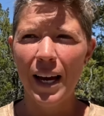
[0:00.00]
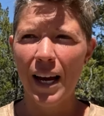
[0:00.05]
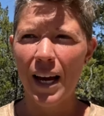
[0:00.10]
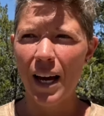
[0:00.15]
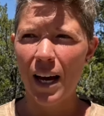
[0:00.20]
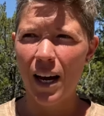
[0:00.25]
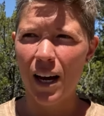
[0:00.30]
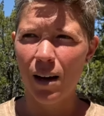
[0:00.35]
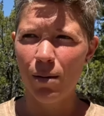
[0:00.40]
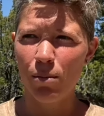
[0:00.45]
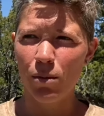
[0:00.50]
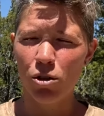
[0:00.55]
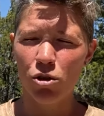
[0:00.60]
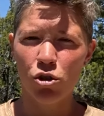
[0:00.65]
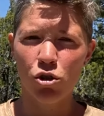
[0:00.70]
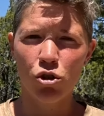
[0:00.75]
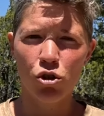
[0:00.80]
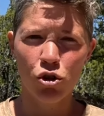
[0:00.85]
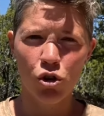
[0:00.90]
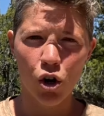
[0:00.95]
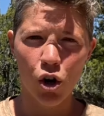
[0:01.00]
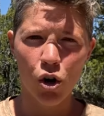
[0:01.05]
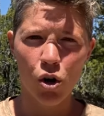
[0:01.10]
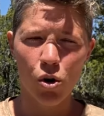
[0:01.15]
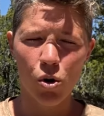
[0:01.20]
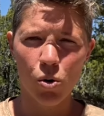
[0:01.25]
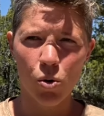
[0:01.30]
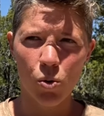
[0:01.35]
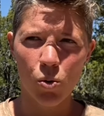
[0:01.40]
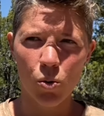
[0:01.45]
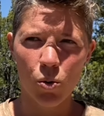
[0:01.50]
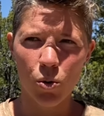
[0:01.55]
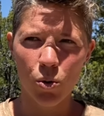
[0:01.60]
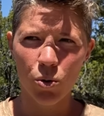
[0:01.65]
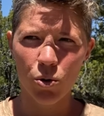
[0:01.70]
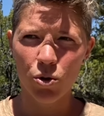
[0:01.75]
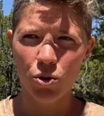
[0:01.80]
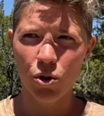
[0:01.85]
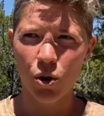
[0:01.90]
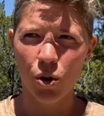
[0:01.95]
and
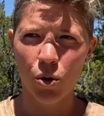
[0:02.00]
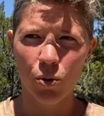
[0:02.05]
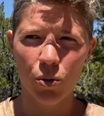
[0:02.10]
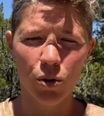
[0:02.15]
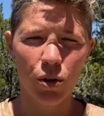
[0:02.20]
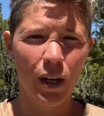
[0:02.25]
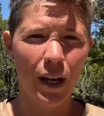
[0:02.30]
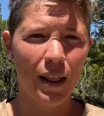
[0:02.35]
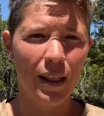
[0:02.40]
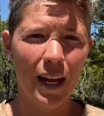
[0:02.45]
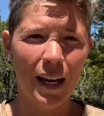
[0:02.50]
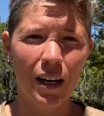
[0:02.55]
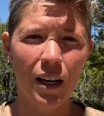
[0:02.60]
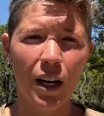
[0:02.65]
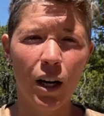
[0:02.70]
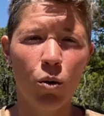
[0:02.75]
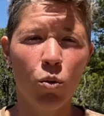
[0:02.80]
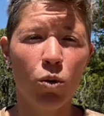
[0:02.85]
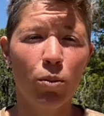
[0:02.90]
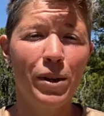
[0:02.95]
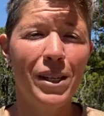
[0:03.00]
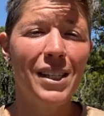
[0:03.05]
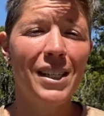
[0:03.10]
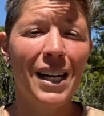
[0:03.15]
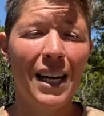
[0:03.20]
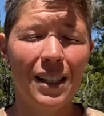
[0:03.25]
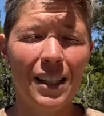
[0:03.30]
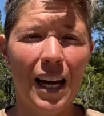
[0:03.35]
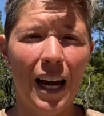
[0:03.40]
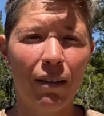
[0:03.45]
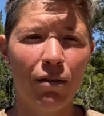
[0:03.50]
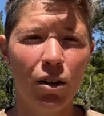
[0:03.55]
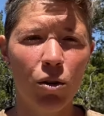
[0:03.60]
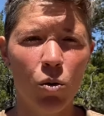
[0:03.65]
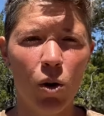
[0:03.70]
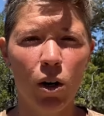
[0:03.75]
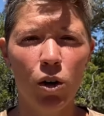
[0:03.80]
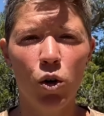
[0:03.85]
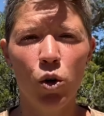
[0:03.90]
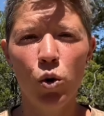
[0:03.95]
then it will be sent to
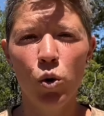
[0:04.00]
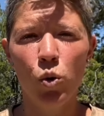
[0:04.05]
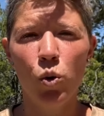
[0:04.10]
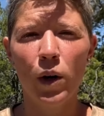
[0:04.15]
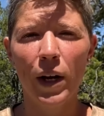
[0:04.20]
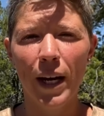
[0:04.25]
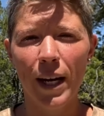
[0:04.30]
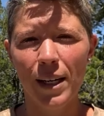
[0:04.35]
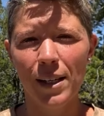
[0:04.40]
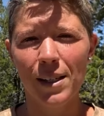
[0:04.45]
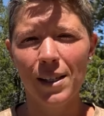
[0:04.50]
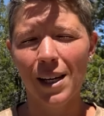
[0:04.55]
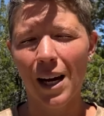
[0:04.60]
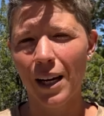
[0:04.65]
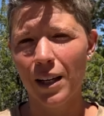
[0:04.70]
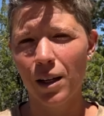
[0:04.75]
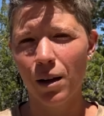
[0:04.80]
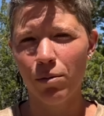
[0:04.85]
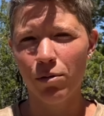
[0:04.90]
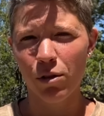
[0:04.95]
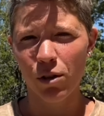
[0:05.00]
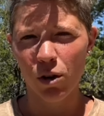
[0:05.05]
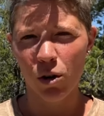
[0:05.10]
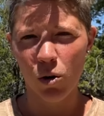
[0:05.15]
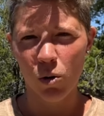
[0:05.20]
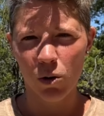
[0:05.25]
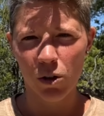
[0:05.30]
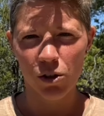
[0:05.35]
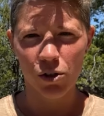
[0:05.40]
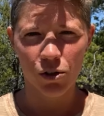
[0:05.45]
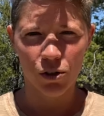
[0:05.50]
everyone who is signed up for the course.